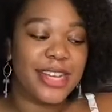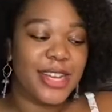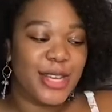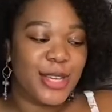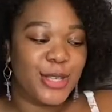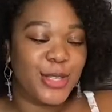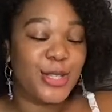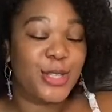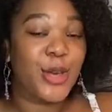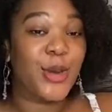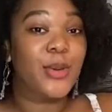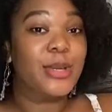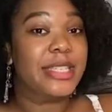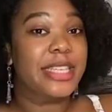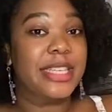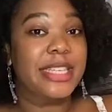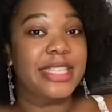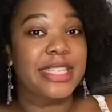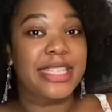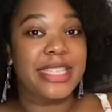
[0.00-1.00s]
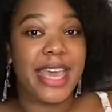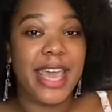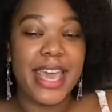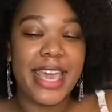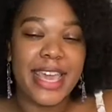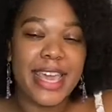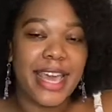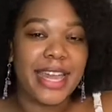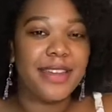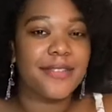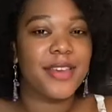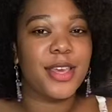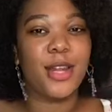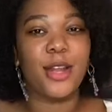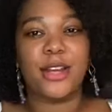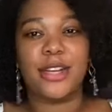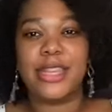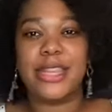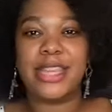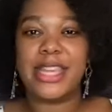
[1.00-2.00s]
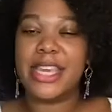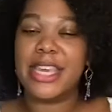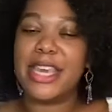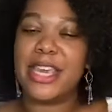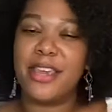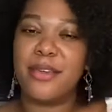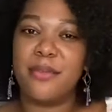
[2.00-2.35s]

So to stay kind of in our theme